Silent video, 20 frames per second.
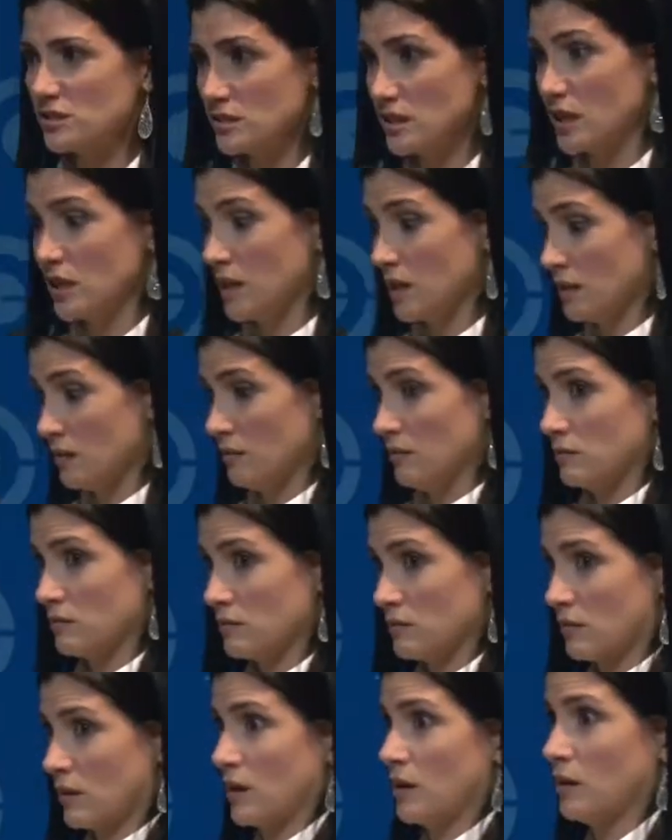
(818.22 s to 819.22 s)
staying in his
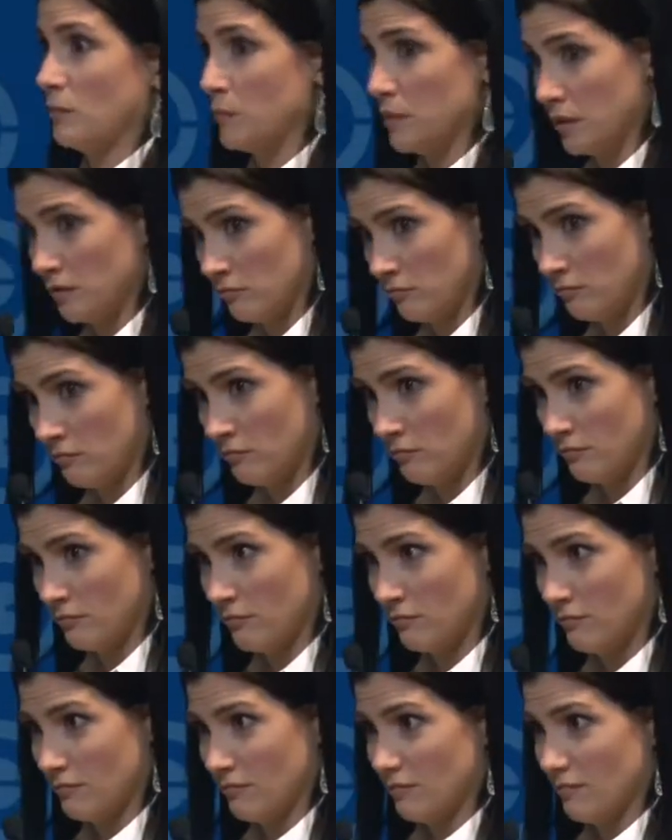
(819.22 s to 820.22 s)
encampment
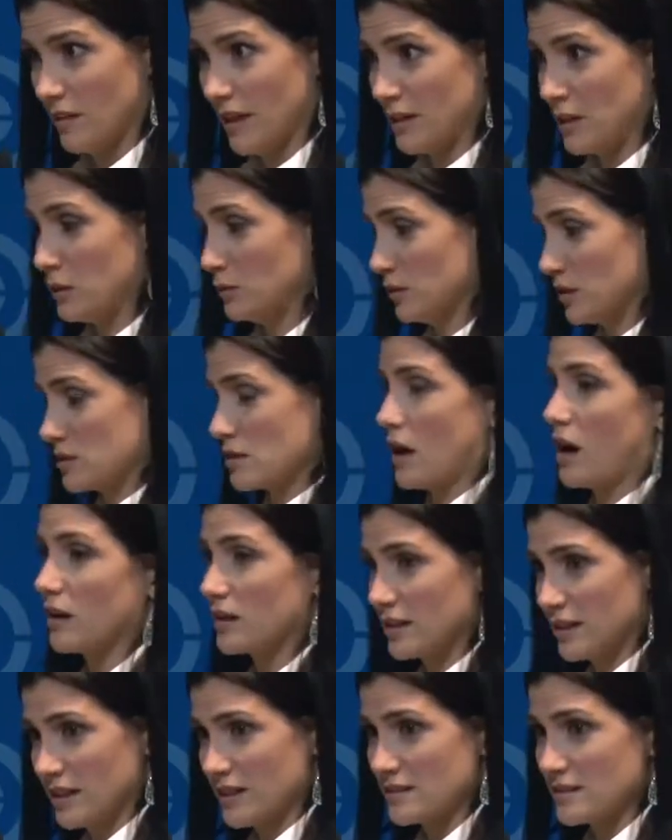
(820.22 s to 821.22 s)
and only
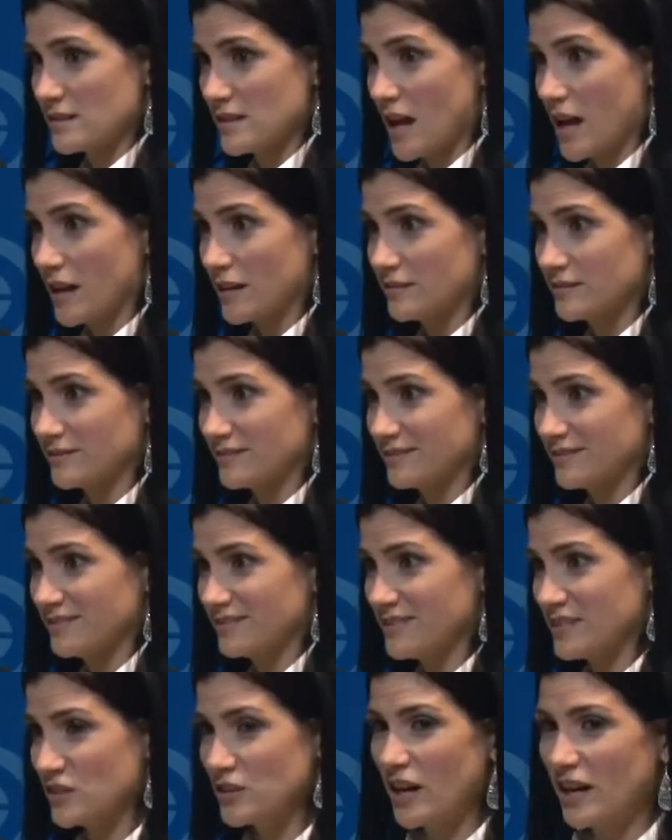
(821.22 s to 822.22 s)
talking to his side.
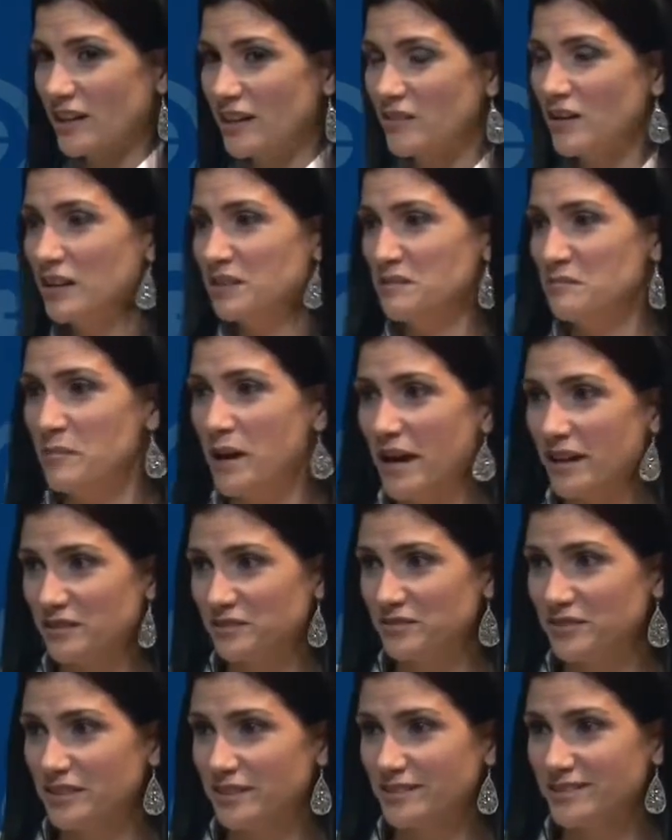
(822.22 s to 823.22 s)
You got to go out in the
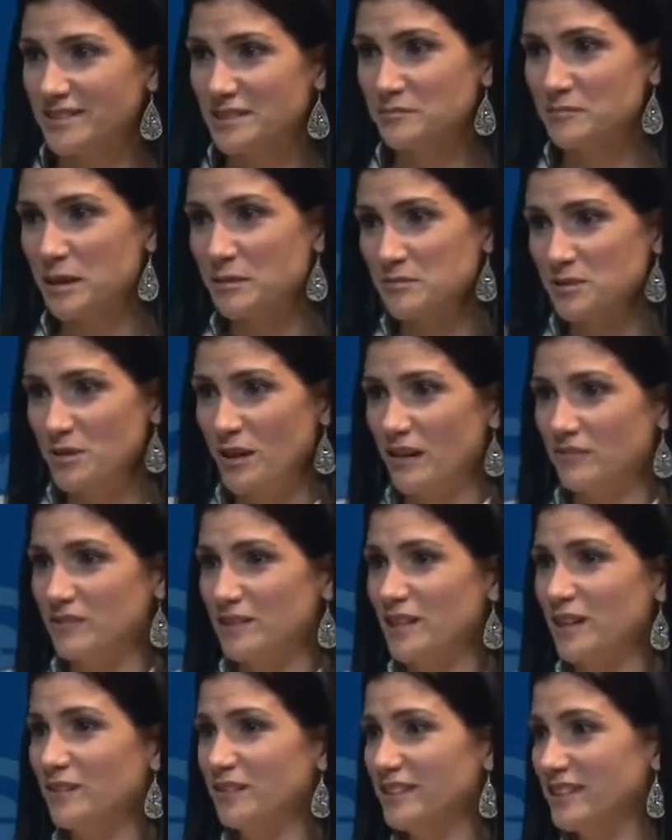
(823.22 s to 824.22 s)
battlefield. Sometimes you have to
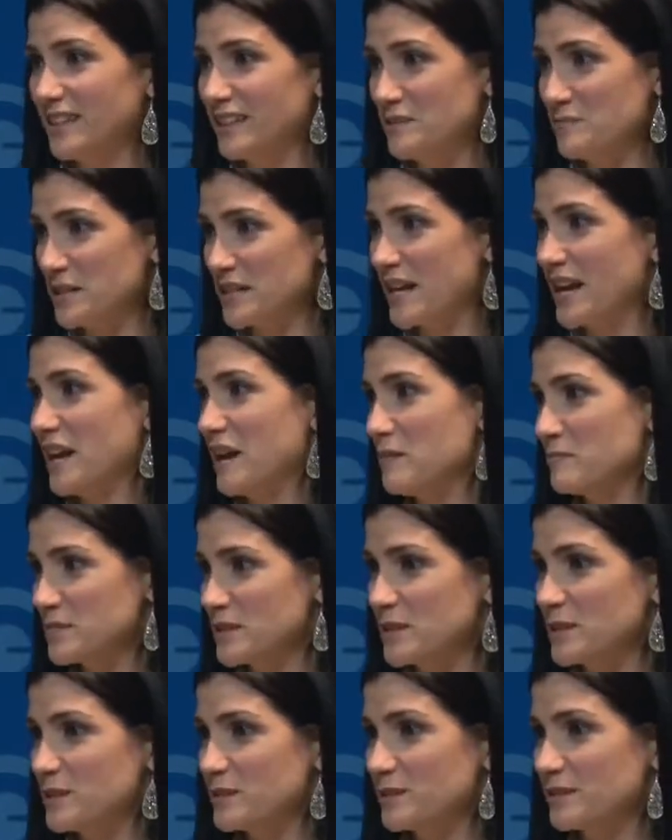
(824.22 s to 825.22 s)
go in the enemy camp
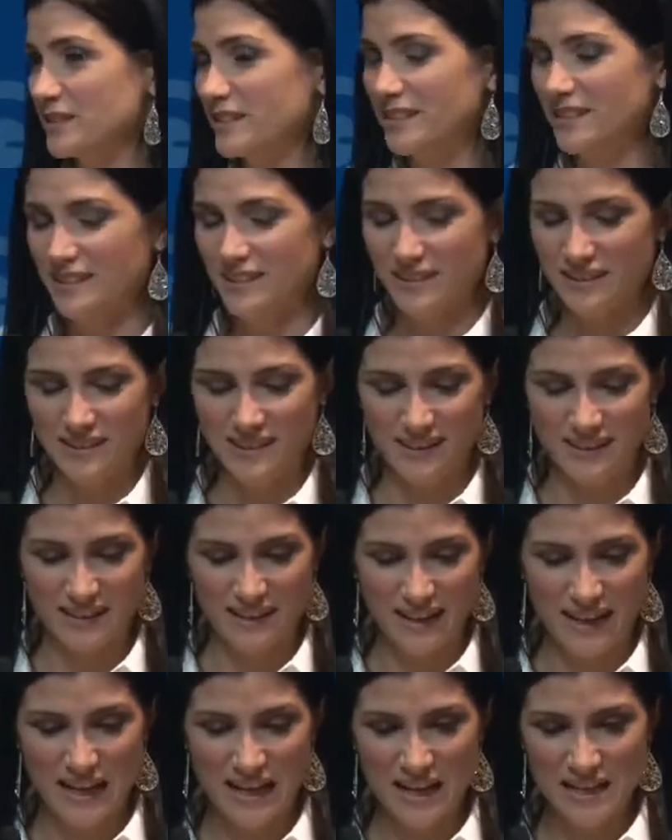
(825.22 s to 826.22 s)
too.
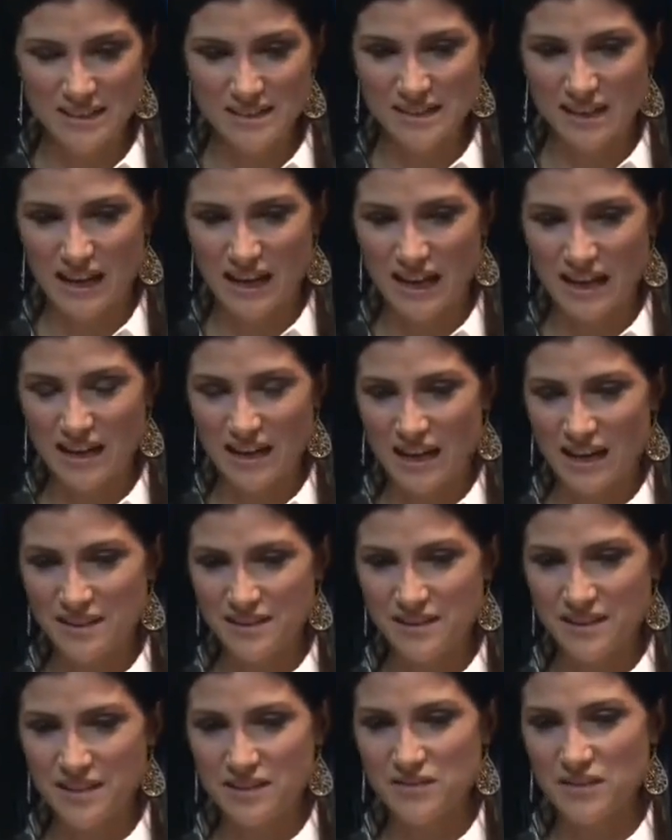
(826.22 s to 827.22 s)
And I
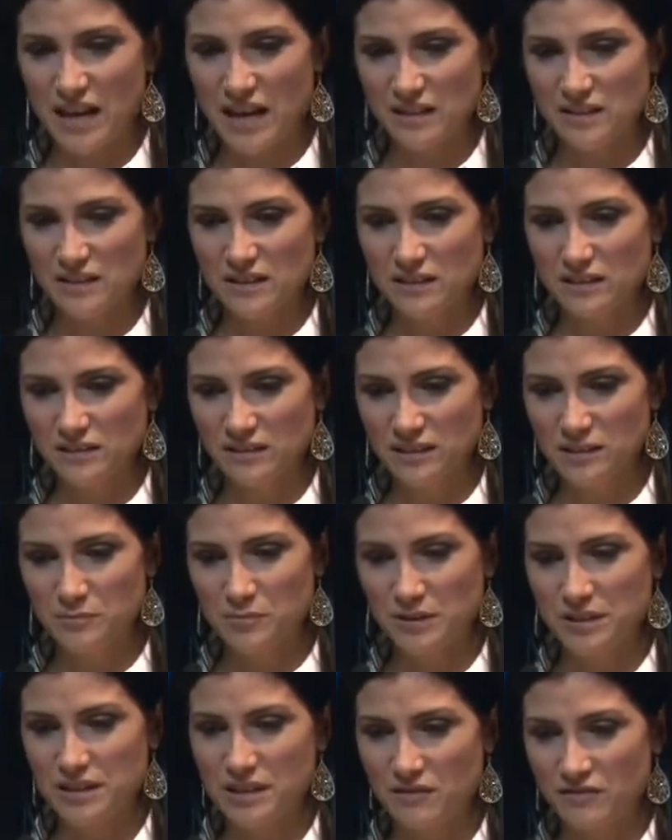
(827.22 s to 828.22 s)
think that
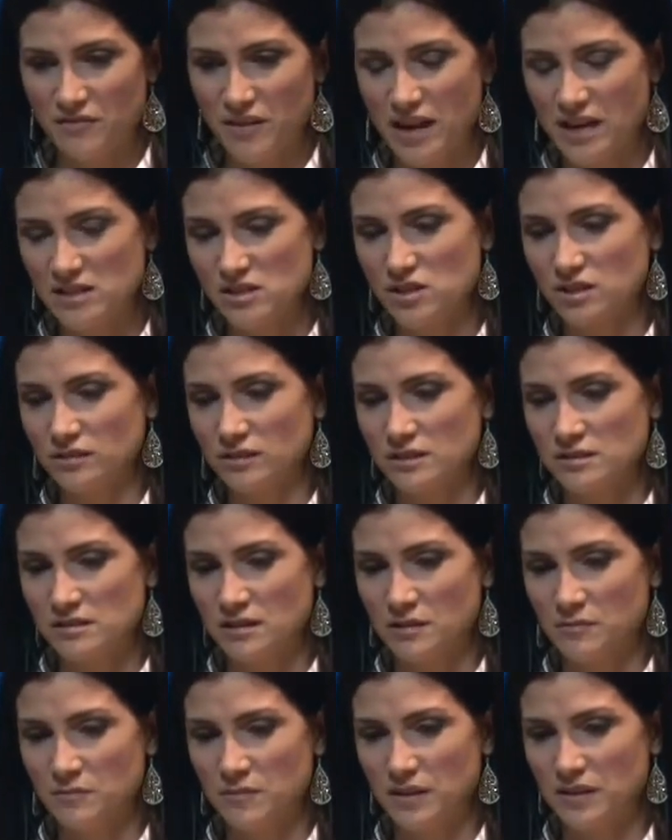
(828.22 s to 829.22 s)
liberty
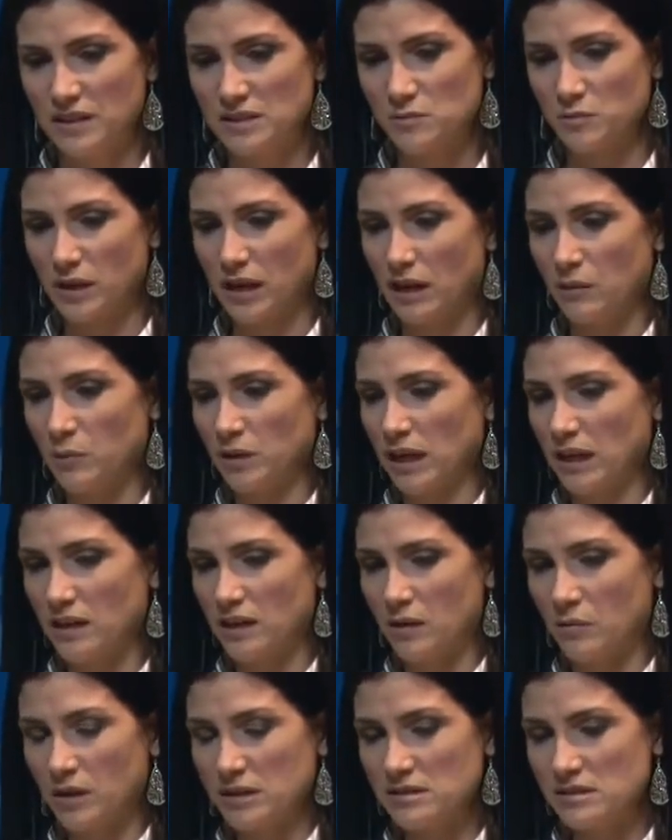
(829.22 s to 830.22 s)
evangelism, that's what when I
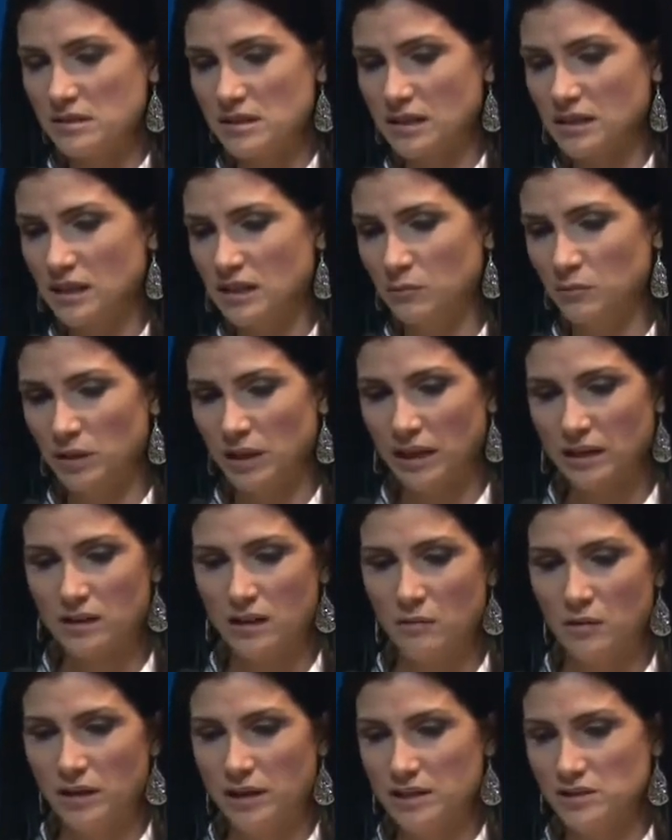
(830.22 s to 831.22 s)
go on CNN, when I
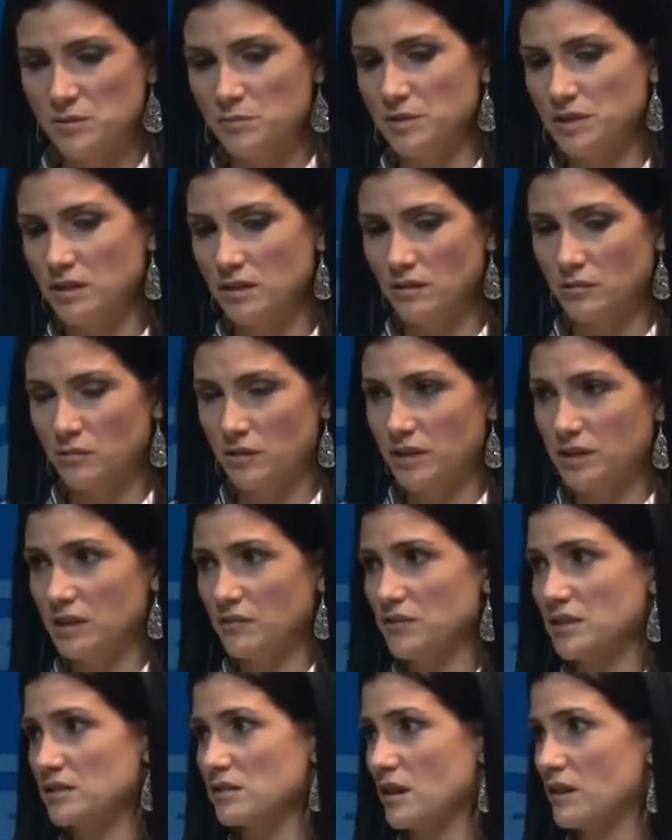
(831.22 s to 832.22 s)
go on HBO or any
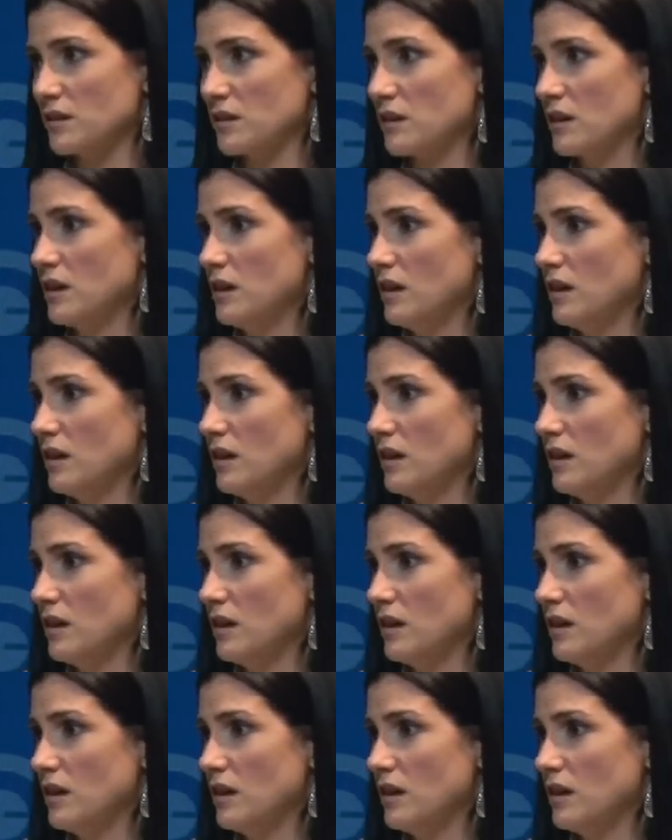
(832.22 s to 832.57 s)
of these other